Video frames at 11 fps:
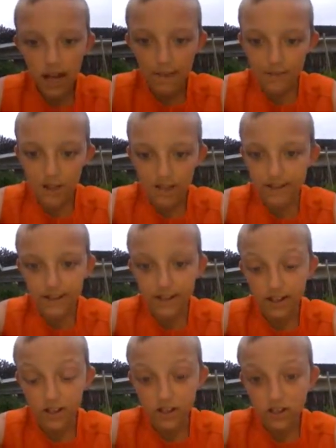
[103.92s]
after like a
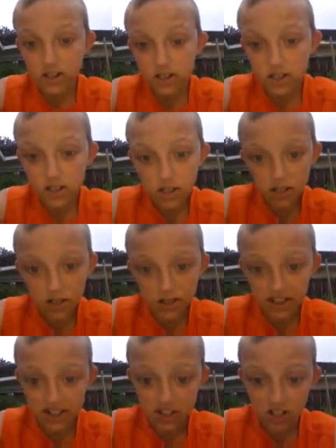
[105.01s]
year,
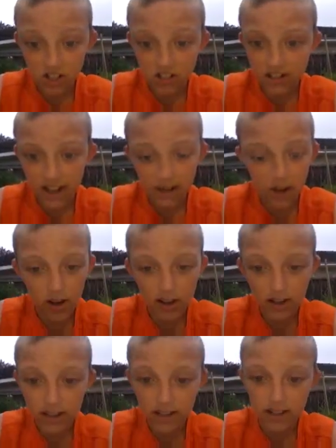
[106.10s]
things started
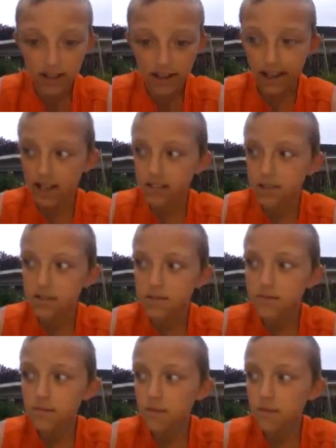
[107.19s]
skyrocketing, and